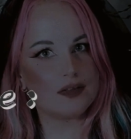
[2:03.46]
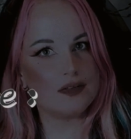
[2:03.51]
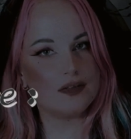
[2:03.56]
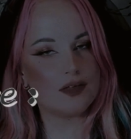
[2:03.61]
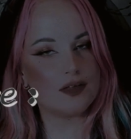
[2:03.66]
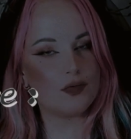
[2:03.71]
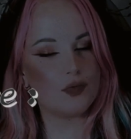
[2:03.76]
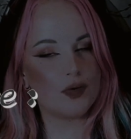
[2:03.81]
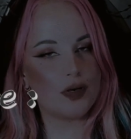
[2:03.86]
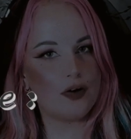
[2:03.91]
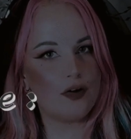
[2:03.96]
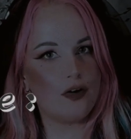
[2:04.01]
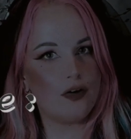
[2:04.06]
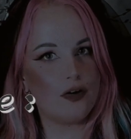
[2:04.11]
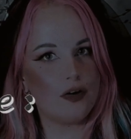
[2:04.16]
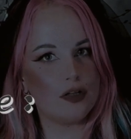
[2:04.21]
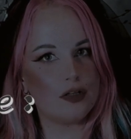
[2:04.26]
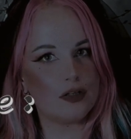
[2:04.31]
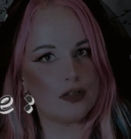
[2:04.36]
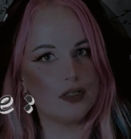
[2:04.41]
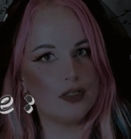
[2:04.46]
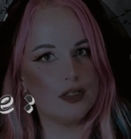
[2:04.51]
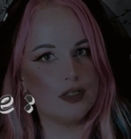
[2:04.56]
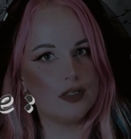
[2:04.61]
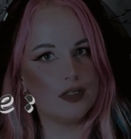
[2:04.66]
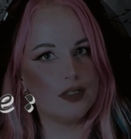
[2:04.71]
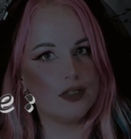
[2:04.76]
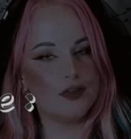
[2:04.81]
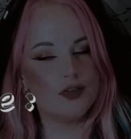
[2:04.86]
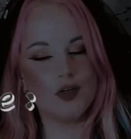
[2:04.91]
that we all
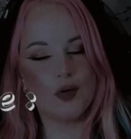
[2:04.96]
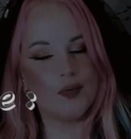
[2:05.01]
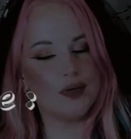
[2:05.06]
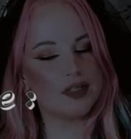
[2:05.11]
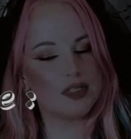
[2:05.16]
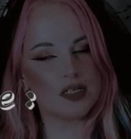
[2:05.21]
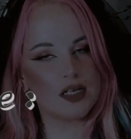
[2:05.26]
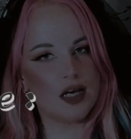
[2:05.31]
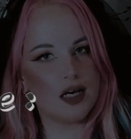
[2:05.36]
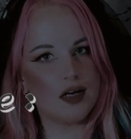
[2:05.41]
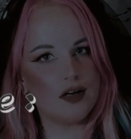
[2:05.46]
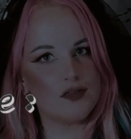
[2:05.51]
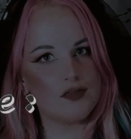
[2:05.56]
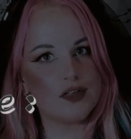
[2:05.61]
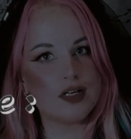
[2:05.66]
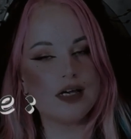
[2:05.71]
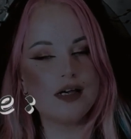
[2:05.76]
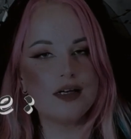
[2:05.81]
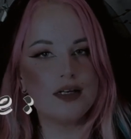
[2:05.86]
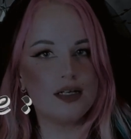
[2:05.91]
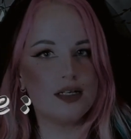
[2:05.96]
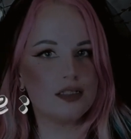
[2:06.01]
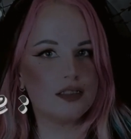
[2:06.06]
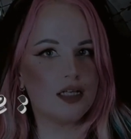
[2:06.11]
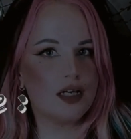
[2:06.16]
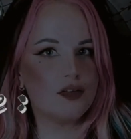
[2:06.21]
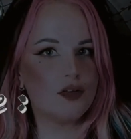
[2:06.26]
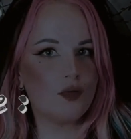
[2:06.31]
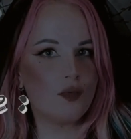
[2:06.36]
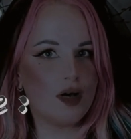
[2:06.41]
know and love, and the
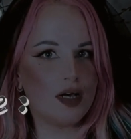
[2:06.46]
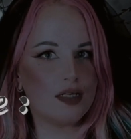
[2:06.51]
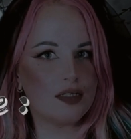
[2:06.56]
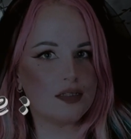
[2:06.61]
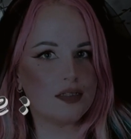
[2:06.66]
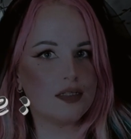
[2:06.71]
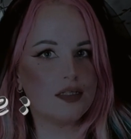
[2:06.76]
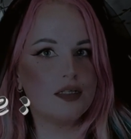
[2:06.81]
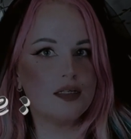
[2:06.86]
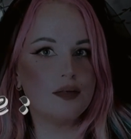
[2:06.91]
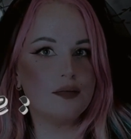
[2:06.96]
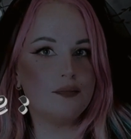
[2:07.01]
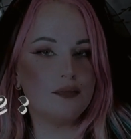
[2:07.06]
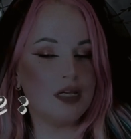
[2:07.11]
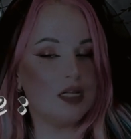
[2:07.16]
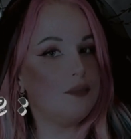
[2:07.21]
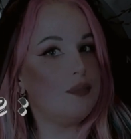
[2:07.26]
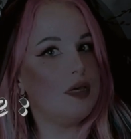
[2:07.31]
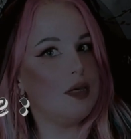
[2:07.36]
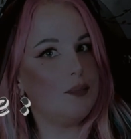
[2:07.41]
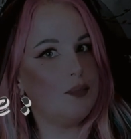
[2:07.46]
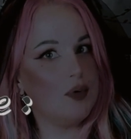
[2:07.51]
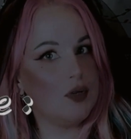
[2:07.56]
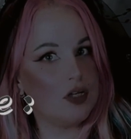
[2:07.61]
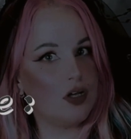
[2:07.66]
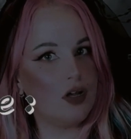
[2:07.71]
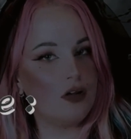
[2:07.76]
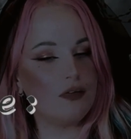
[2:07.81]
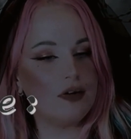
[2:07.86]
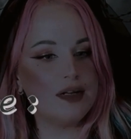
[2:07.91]
other one many people
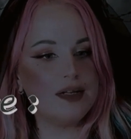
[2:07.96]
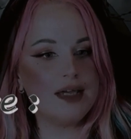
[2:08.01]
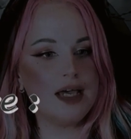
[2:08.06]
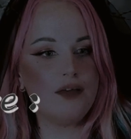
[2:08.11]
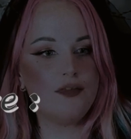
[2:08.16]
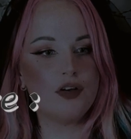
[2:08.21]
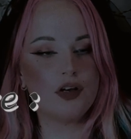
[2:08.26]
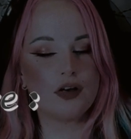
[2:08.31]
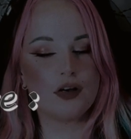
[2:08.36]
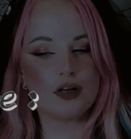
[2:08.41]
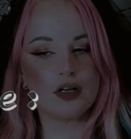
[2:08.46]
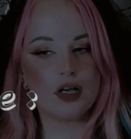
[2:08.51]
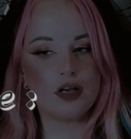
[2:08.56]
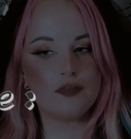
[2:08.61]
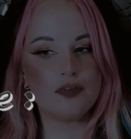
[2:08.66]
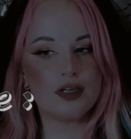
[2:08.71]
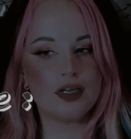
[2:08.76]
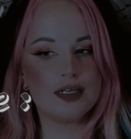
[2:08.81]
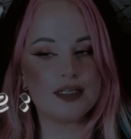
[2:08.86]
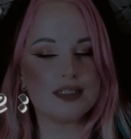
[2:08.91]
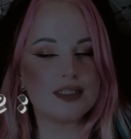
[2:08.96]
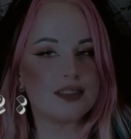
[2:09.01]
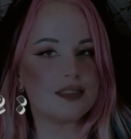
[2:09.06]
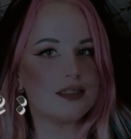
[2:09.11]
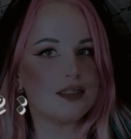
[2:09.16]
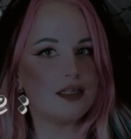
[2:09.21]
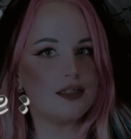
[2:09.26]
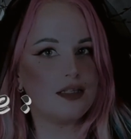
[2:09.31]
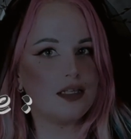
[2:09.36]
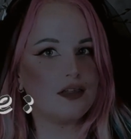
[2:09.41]
already have heard of is
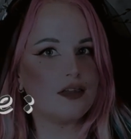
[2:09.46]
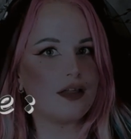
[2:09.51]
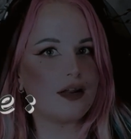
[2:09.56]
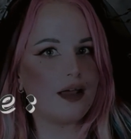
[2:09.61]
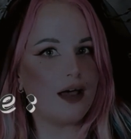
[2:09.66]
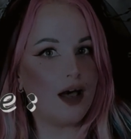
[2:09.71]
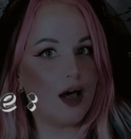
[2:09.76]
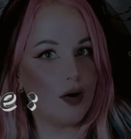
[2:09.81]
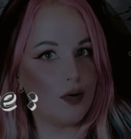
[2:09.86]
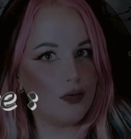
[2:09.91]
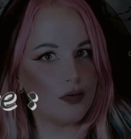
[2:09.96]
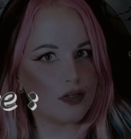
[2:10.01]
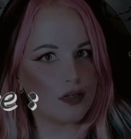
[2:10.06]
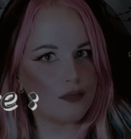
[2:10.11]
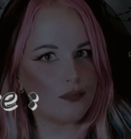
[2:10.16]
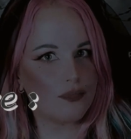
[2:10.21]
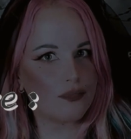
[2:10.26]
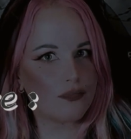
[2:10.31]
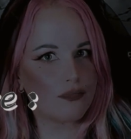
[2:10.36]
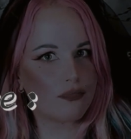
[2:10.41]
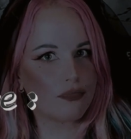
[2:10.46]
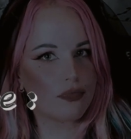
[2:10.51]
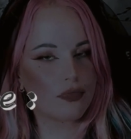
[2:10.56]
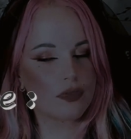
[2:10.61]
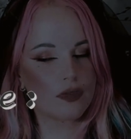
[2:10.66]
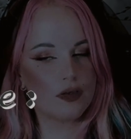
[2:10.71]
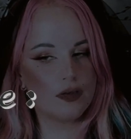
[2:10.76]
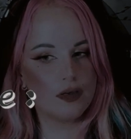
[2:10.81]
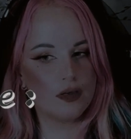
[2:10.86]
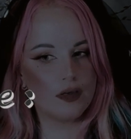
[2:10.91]
the Draug.
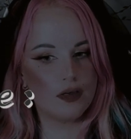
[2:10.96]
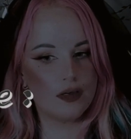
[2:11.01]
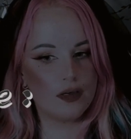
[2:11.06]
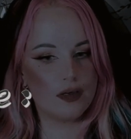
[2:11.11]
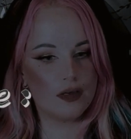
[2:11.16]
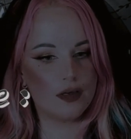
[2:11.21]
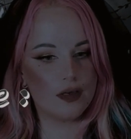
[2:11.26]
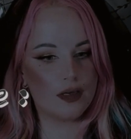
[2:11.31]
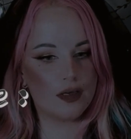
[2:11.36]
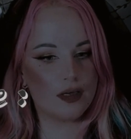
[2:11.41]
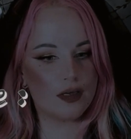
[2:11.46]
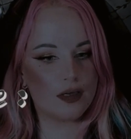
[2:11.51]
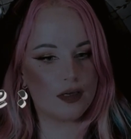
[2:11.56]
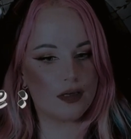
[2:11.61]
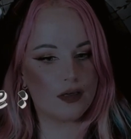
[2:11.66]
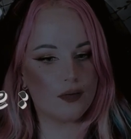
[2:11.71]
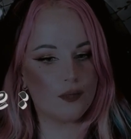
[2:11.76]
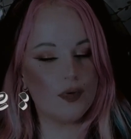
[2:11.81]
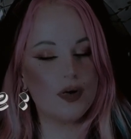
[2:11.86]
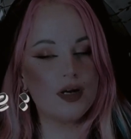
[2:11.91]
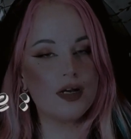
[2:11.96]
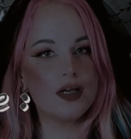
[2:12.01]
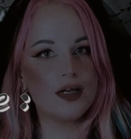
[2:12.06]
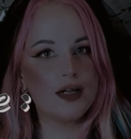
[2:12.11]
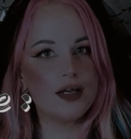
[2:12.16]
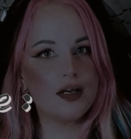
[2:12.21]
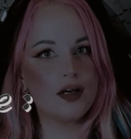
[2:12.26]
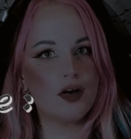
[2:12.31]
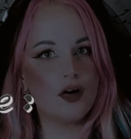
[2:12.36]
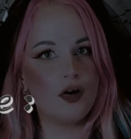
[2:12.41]
We're
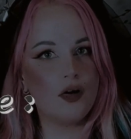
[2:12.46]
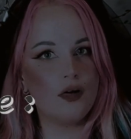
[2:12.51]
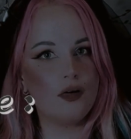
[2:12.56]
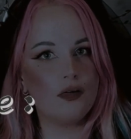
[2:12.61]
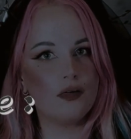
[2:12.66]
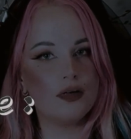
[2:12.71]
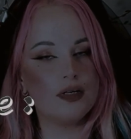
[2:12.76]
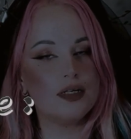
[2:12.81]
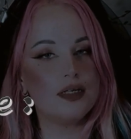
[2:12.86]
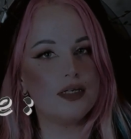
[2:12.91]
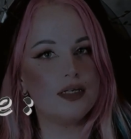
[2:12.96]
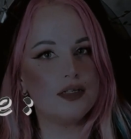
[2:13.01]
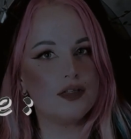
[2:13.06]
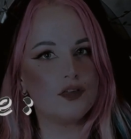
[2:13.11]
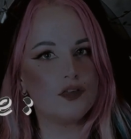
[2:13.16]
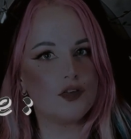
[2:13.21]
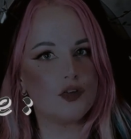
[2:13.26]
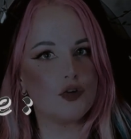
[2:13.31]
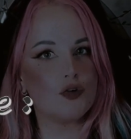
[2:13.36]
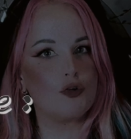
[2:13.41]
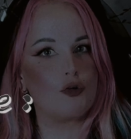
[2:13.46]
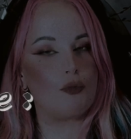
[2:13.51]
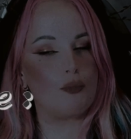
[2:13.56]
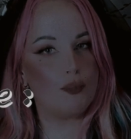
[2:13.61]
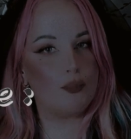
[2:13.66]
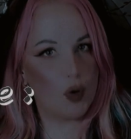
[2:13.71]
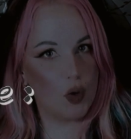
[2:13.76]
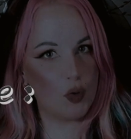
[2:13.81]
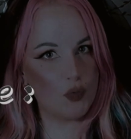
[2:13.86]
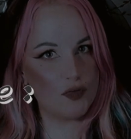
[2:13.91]
gonna go into
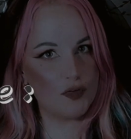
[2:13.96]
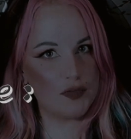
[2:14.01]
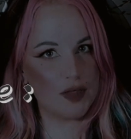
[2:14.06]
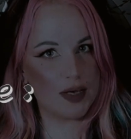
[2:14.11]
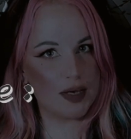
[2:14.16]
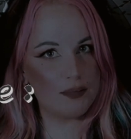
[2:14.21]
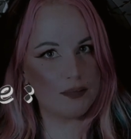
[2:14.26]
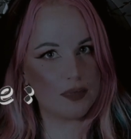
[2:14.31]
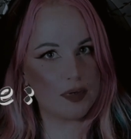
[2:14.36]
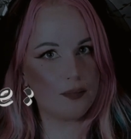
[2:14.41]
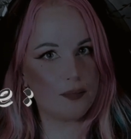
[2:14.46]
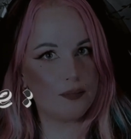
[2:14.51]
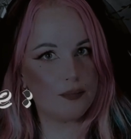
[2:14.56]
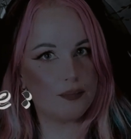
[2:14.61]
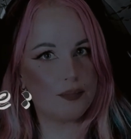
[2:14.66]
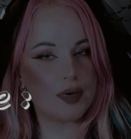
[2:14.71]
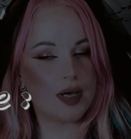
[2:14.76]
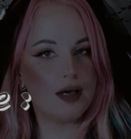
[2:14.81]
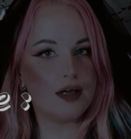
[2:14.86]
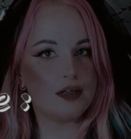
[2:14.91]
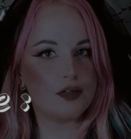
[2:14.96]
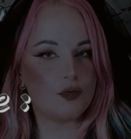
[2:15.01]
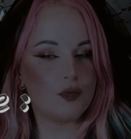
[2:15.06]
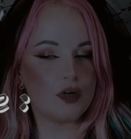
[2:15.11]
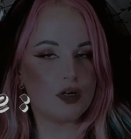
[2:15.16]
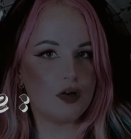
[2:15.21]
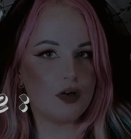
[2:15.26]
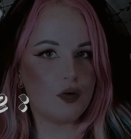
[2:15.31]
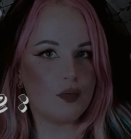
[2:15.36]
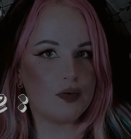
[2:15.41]
both of them, but we're
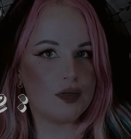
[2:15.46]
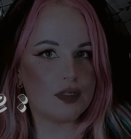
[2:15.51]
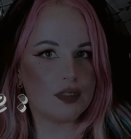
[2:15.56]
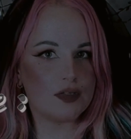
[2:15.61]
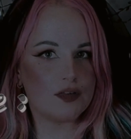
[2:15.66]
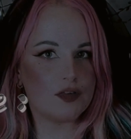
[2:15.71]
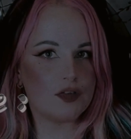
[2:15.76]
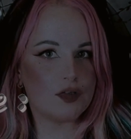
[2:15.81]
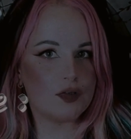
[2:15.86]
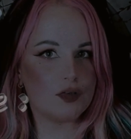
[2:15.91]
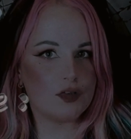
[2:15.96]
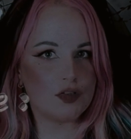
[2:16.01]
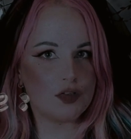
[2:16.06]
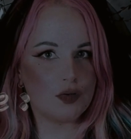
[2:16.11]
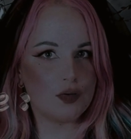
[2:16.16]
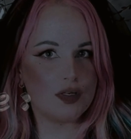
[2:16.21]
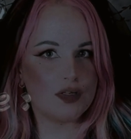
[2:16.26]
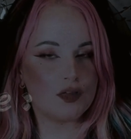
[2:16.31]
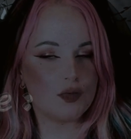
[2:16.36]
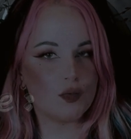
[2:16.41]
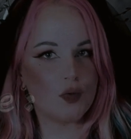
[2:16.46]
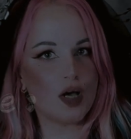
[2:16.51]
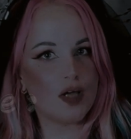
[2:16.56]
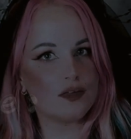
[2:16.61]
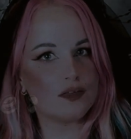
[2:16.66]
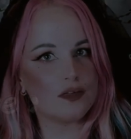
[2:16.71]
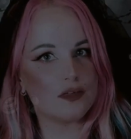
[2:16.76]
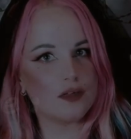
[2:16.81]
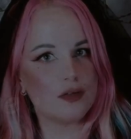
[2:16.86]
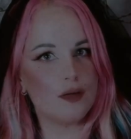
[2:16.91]
going to do it
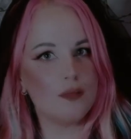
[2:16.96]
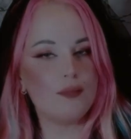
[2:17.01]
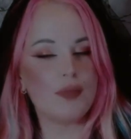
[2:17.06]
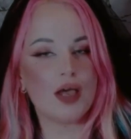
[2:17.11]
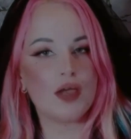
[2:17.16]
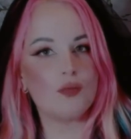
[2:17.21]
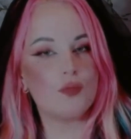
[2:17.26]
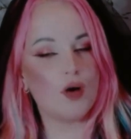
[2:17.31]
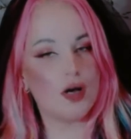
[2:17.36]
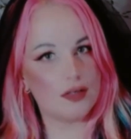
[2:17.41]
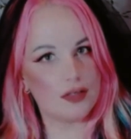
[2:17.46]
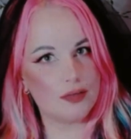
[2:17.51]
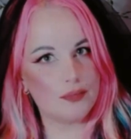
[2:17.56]
one by one.